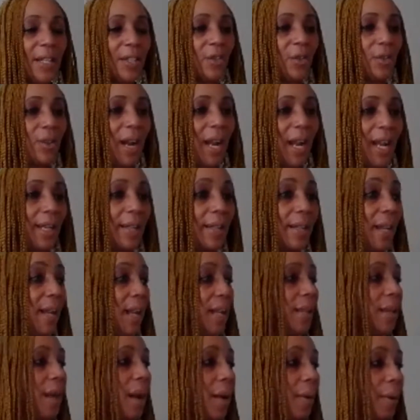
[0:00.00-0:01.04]
tried.
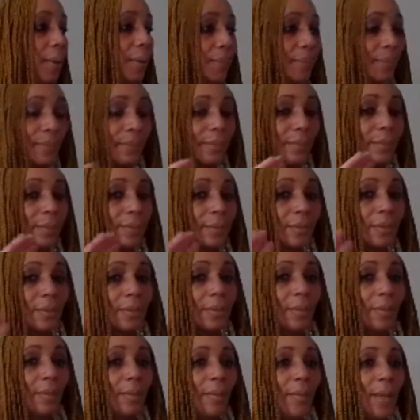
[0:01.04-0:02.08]
Now,
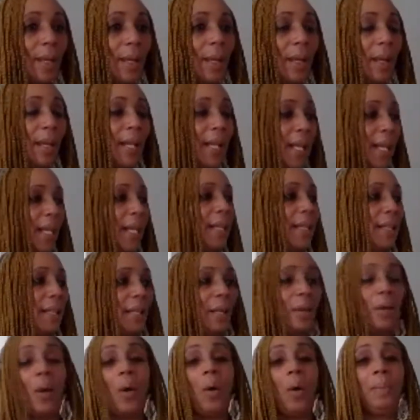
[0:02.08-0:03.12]
the
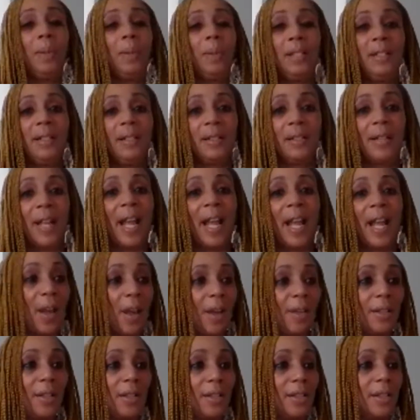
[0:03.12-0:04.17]
Copelands and
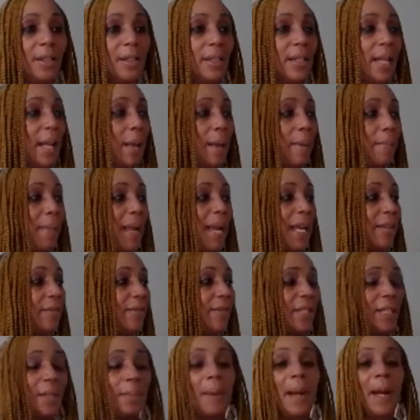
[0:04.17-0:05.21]
others, they might have
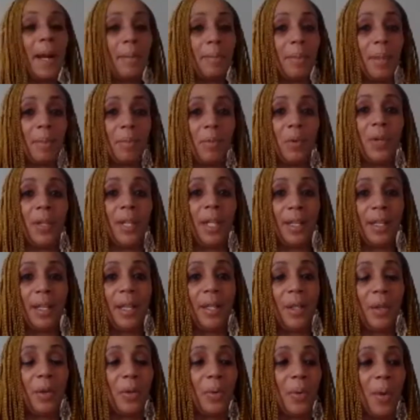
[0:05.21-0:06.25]
inspired me more than they
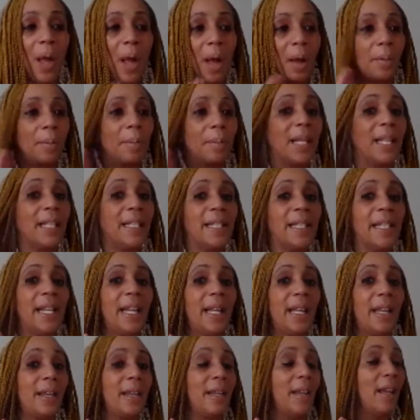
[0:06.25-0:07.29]
knew how, because
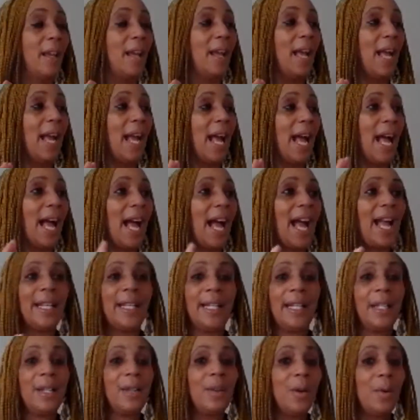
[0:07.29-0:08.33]
I
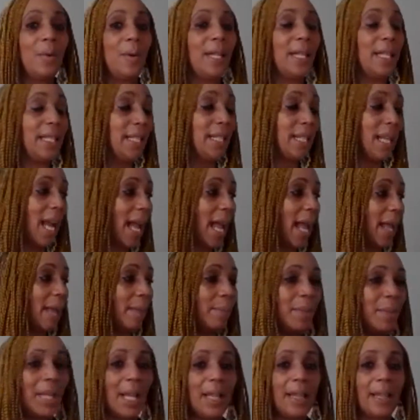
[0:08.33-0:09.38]
didn't know at the
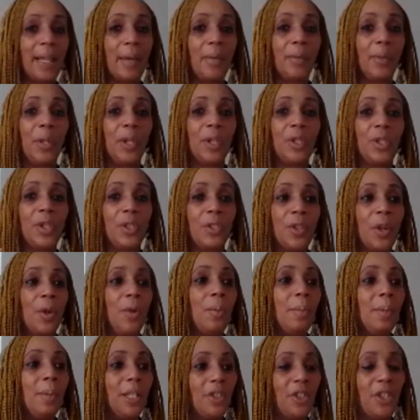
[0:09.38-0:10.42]
time that they were so
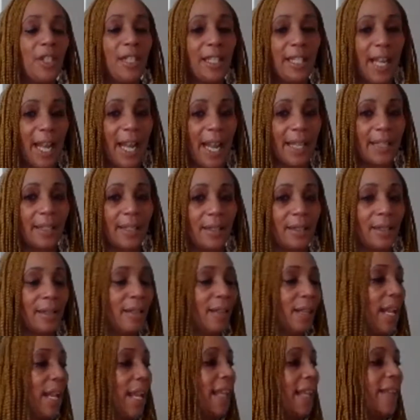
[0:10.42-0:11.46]
much in debt.
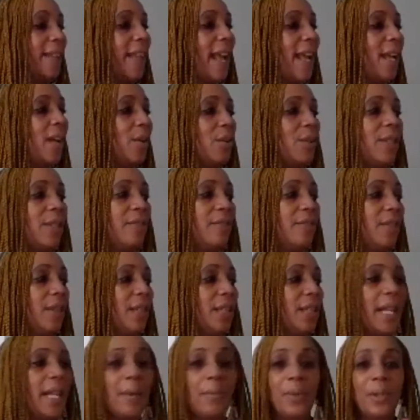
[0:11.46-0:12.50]
They
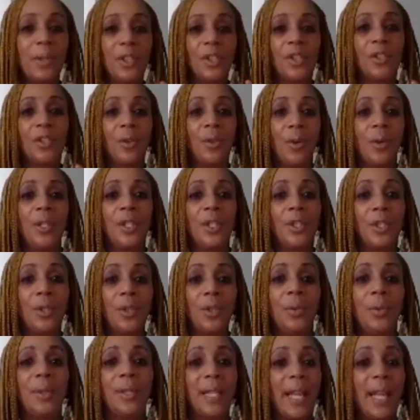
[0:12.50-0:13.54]
were going to
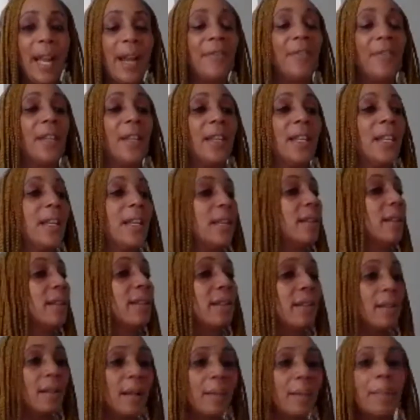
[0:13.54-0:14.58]
lose everything in
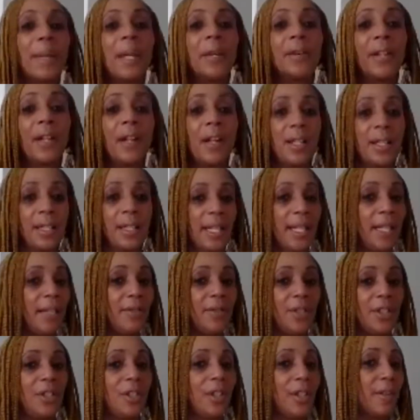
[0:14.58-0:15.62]
appearing on
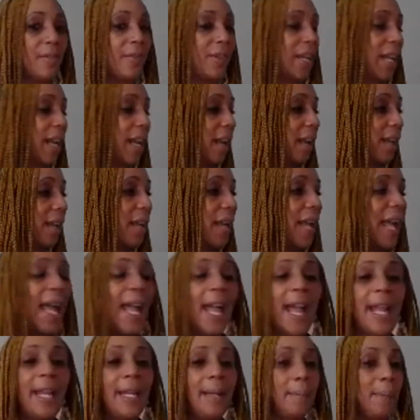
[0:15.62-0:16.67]
television every day.
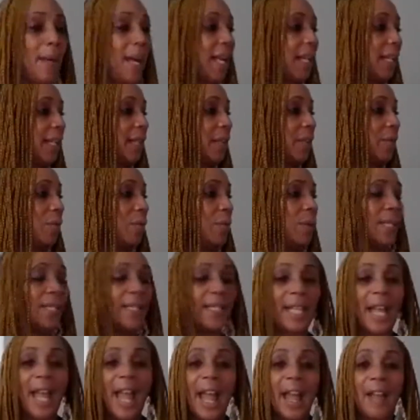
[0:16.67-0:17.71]
Anybody who
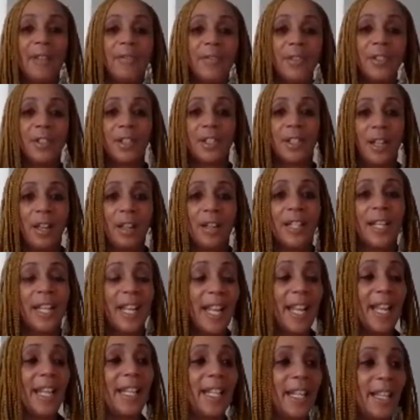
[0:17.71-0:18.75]
has ever done
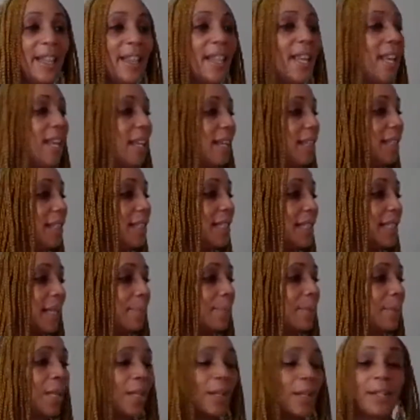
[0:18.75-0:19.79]
anything and
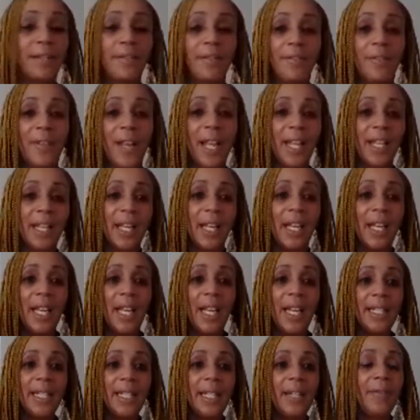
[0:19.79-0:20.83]
stepped out on faith
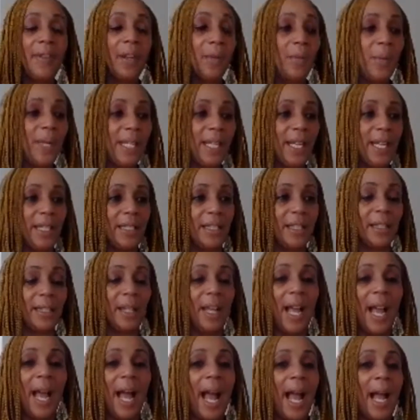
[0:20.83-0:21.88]
is living witness.
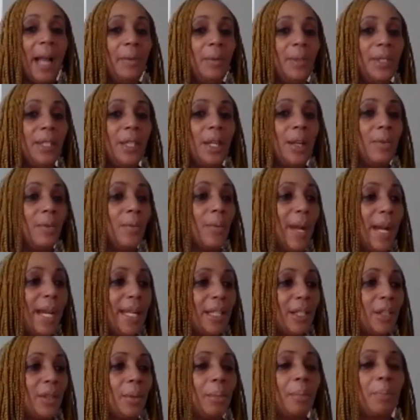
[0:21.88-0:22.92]
I was on
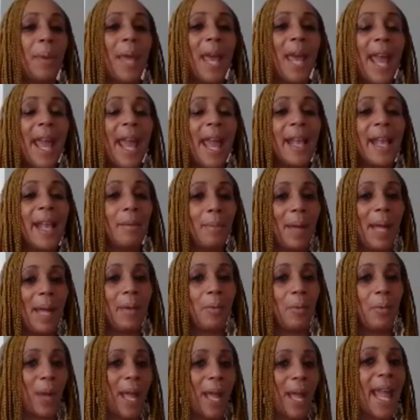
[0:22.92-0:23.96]
radio paying
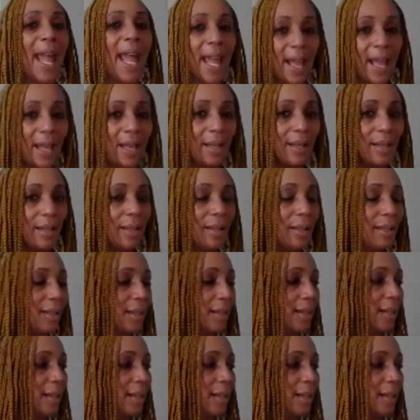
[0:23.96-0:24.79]
my way.